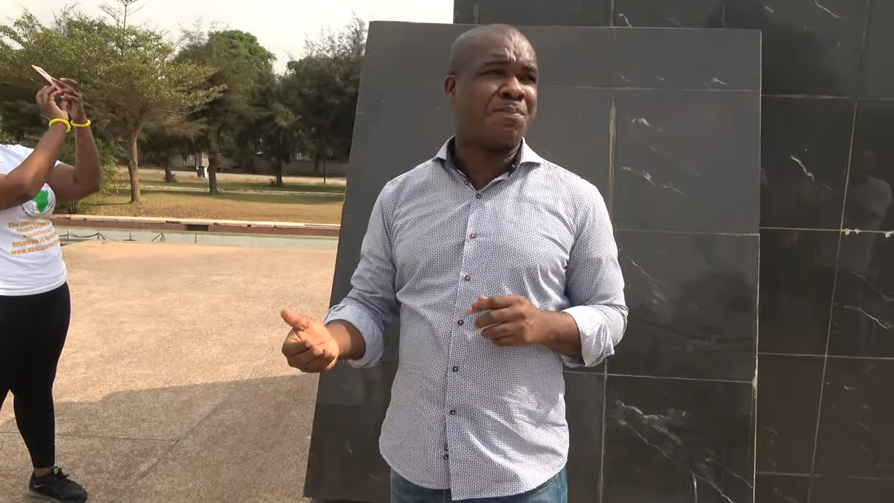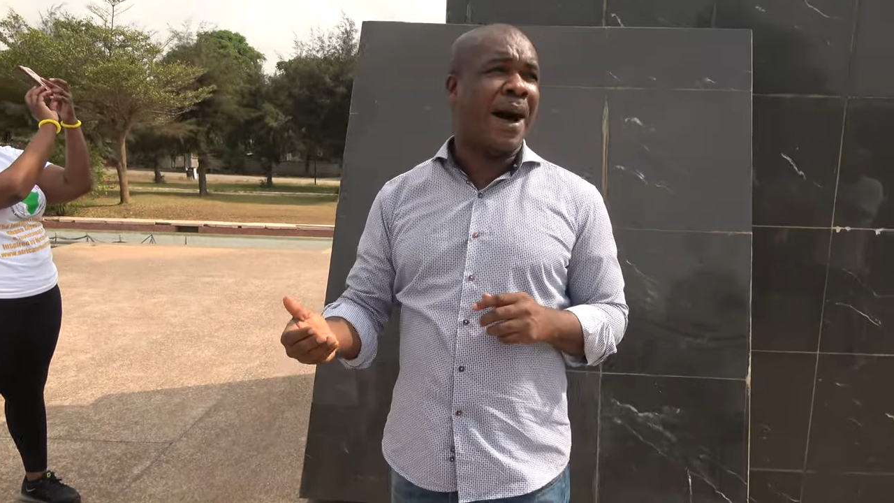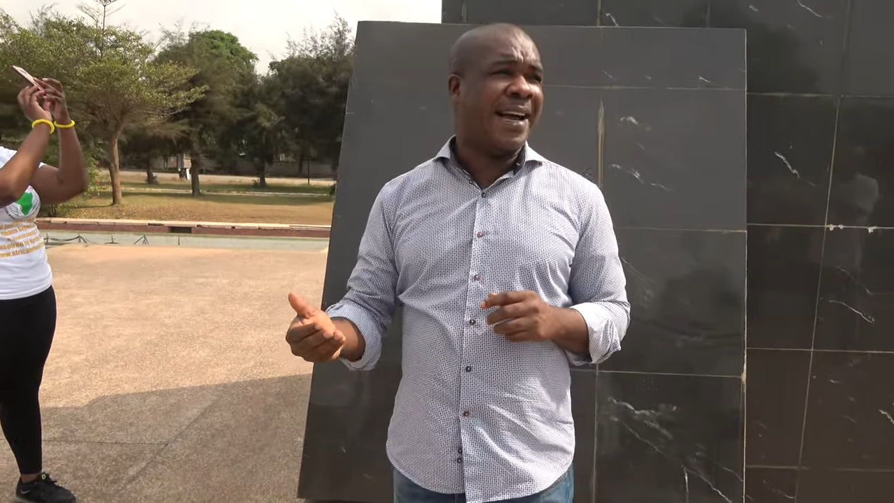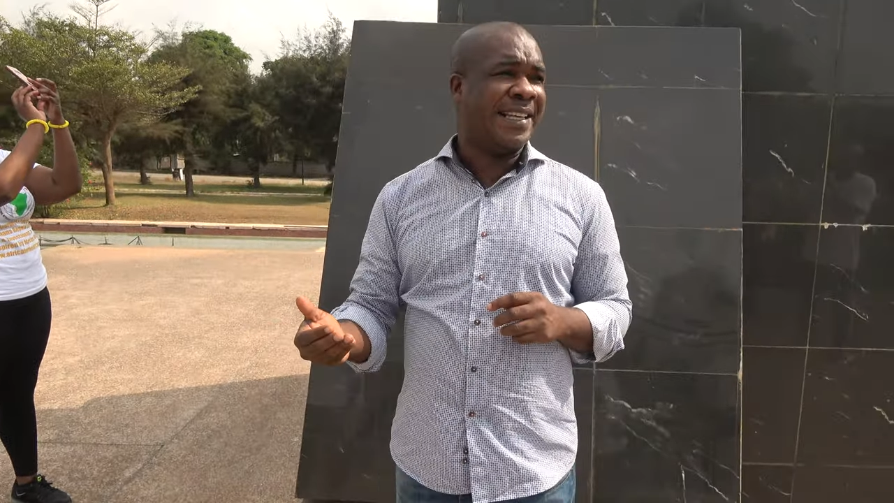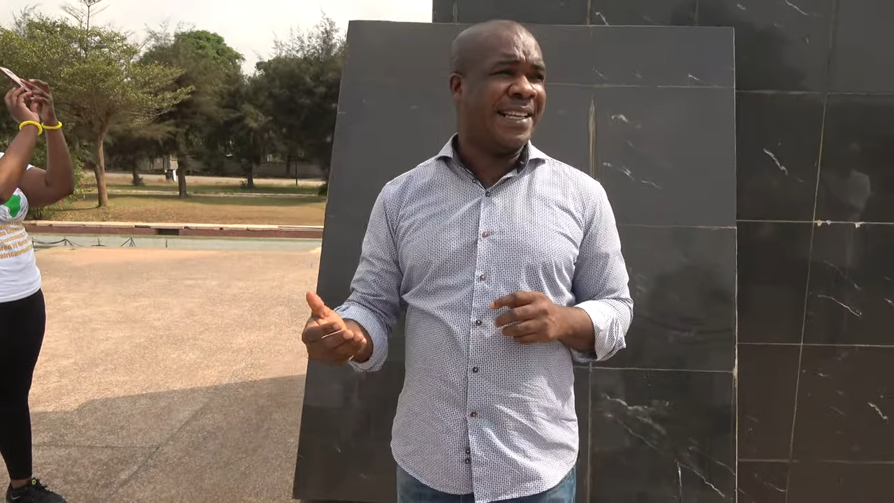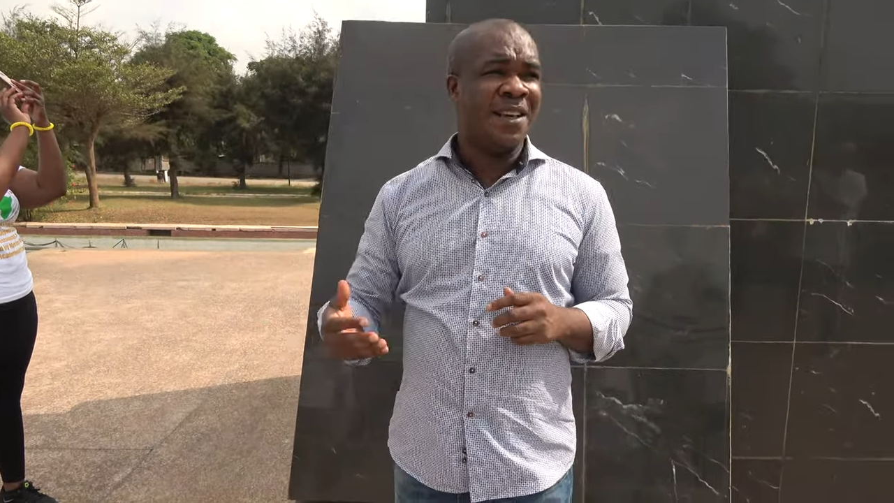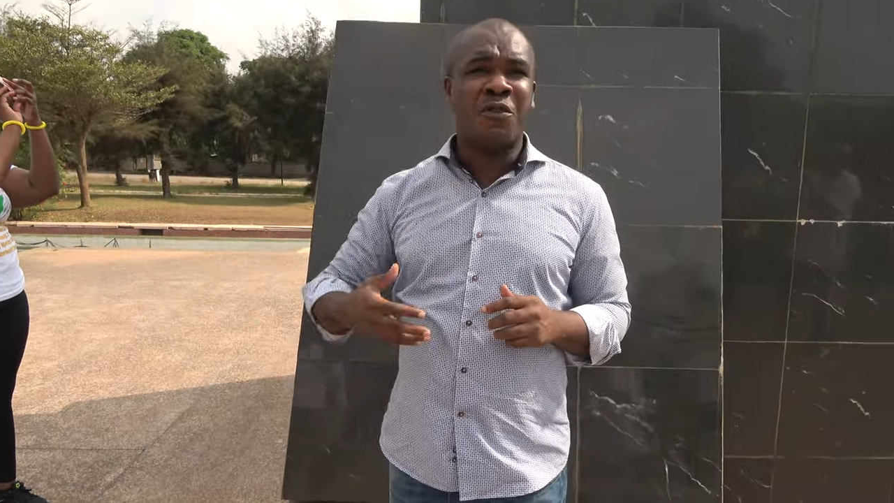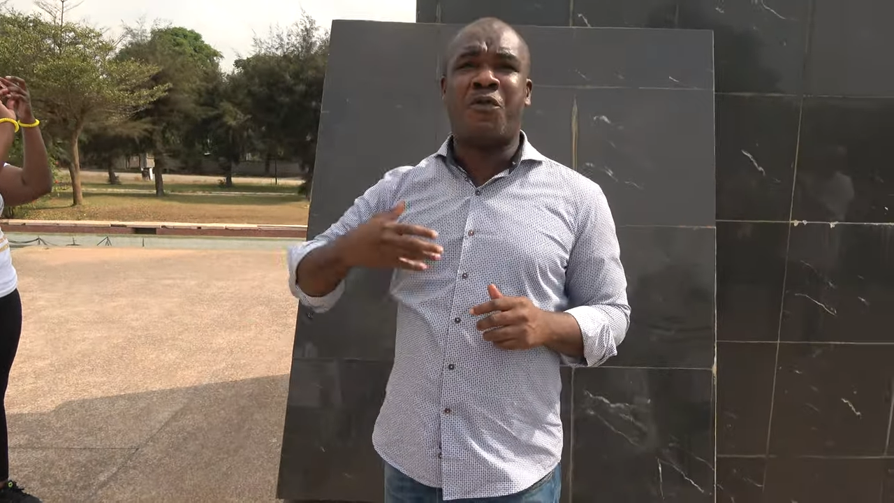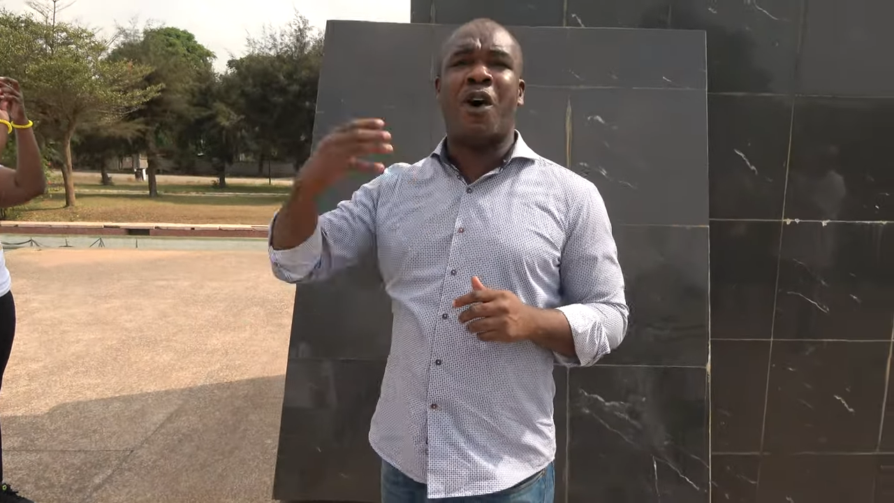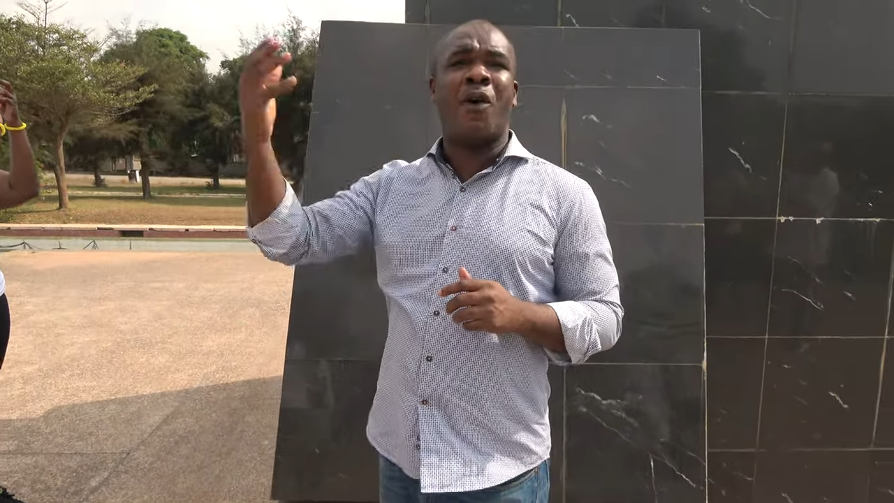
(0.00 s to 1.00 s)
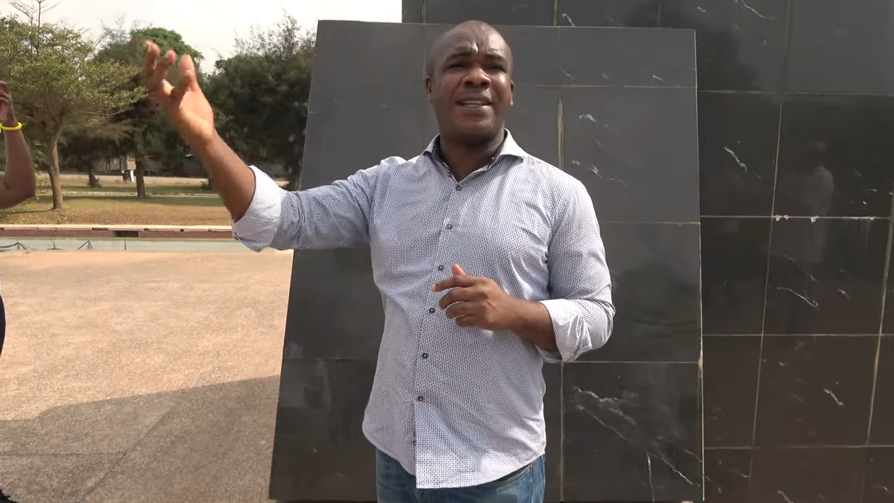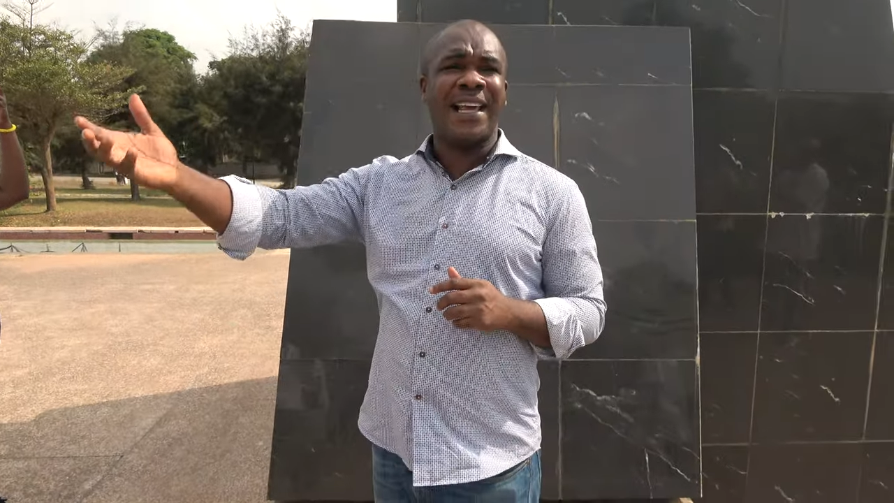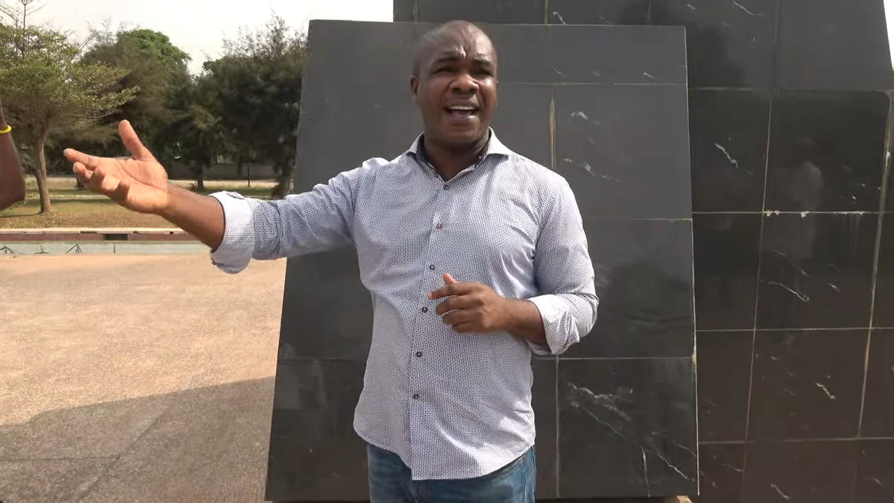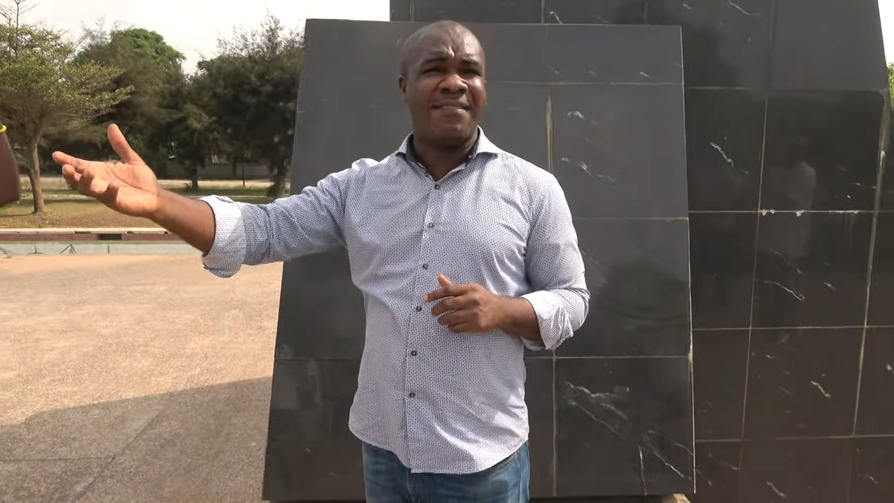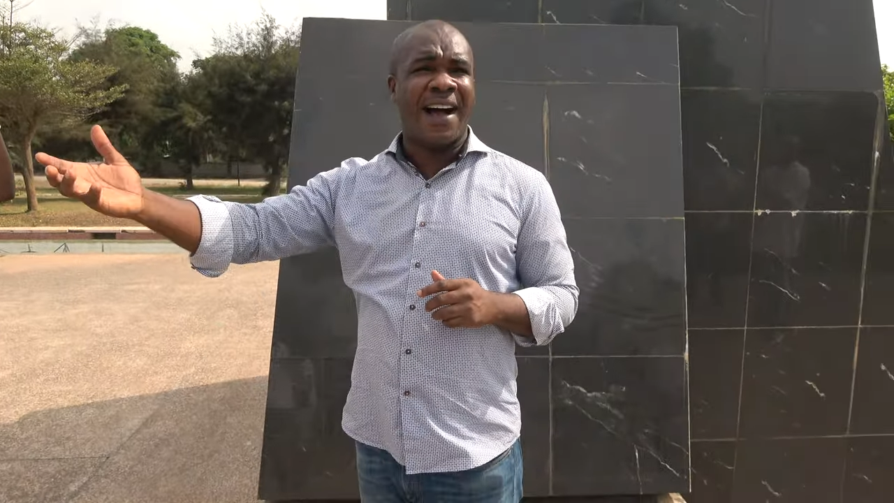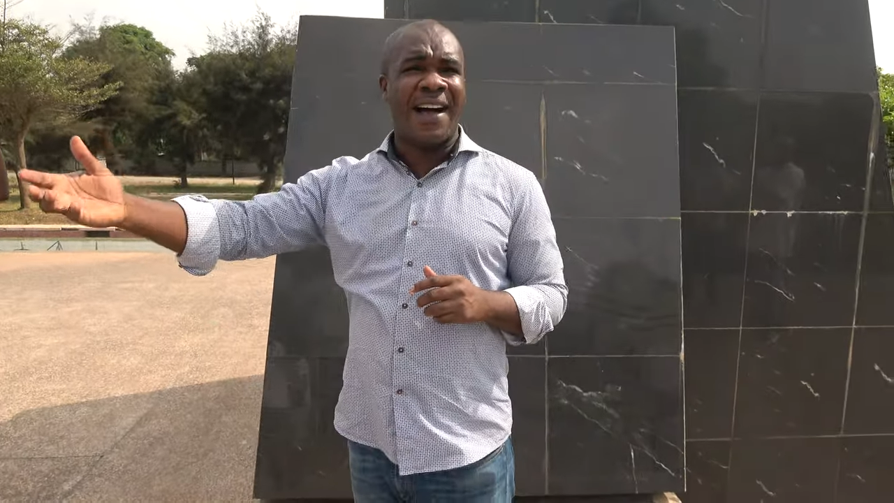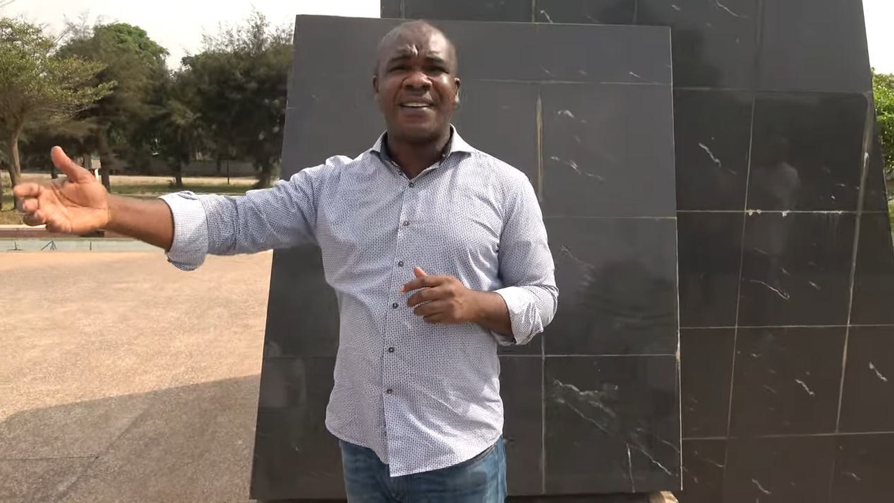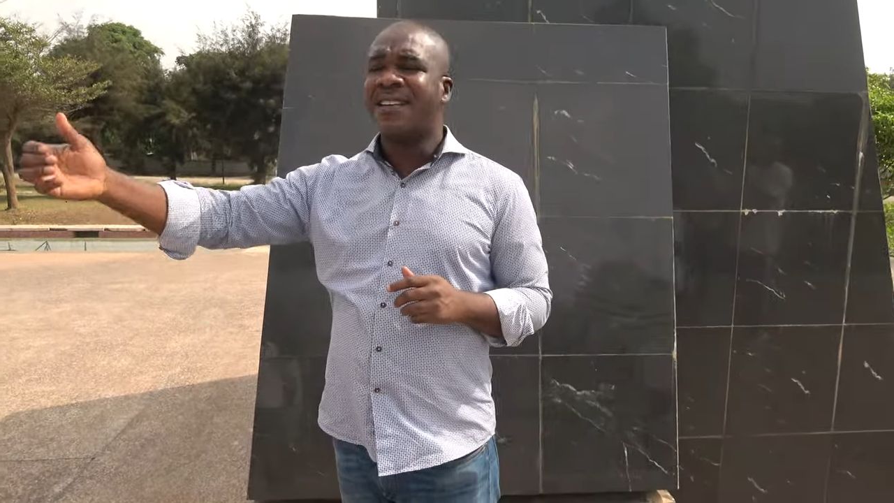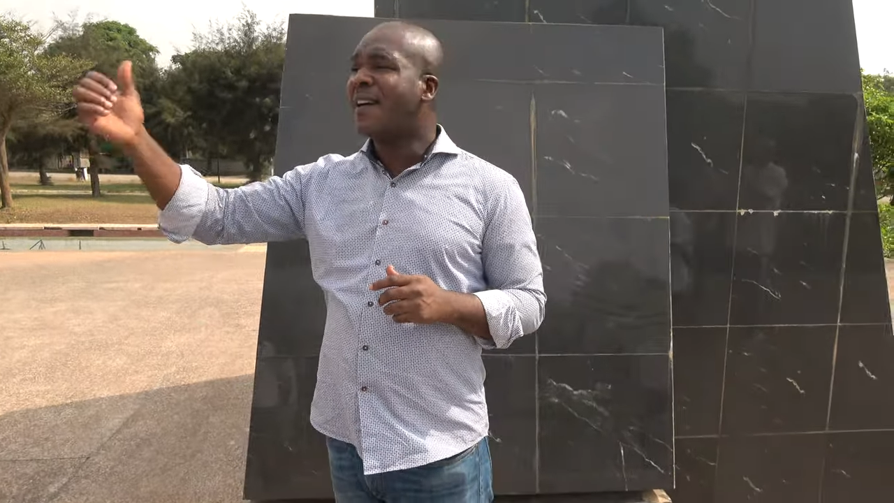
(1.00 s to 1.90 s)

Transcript: Party, forward ever,